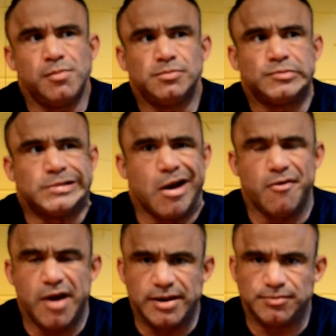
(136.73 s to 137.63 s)
Now,
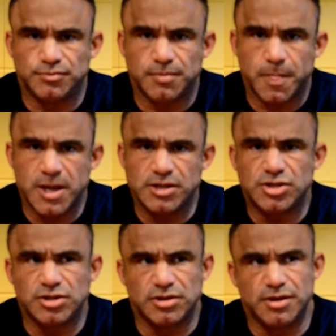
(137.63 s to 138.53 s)
right,
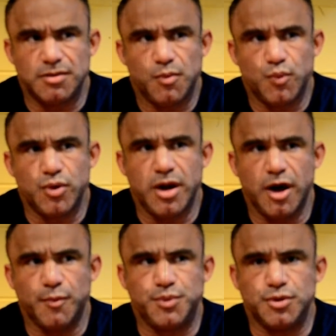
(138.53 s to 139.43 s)
insulin will help
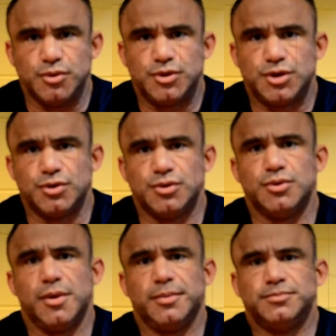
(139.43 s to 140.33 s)
you to
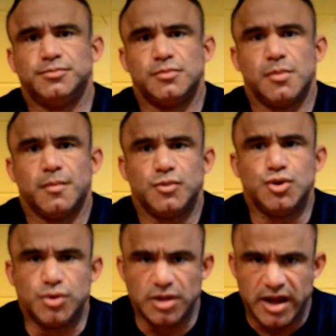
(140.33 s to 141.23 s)

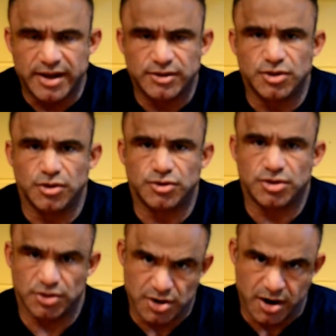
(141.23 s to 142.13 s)
utilize those
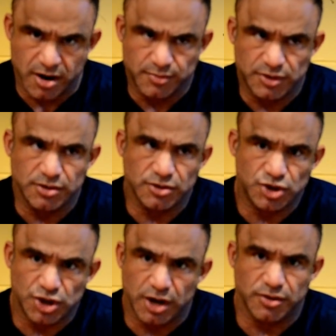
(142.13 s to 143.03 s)
carbs and
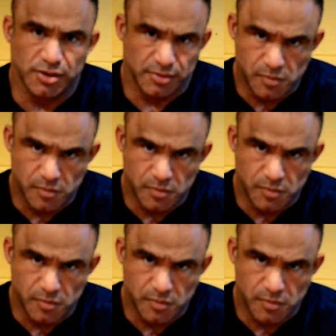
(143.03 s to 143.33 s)
shuttle them